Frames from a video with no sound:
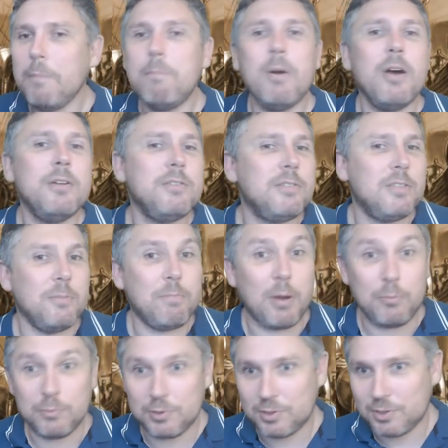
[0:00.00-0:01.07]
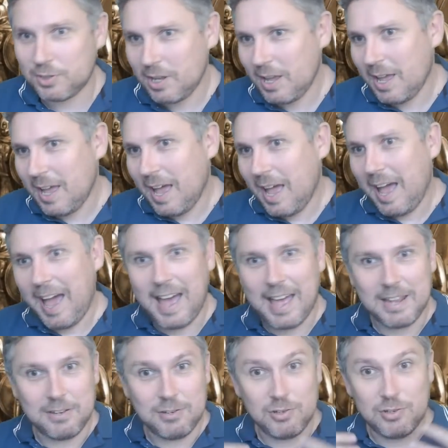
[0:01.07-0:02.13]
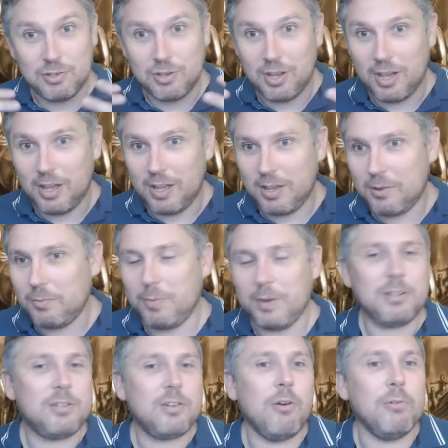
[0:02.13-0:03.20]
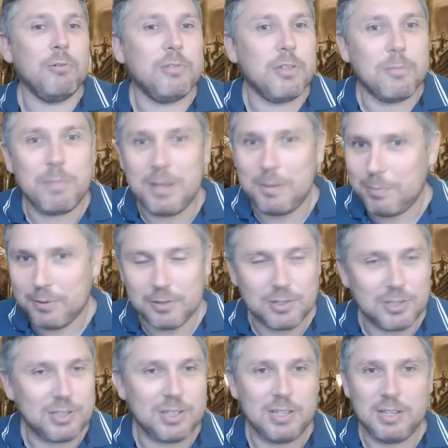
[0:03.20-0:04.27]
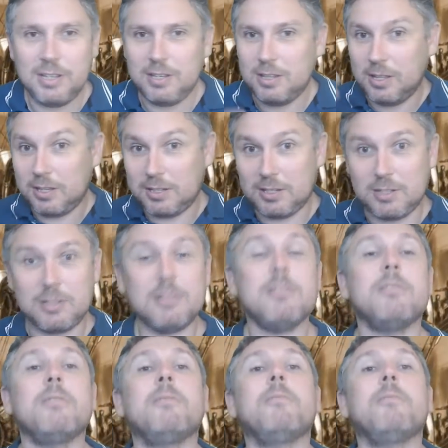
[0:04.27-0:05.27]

burned the boats, and uh, we're told that people could see this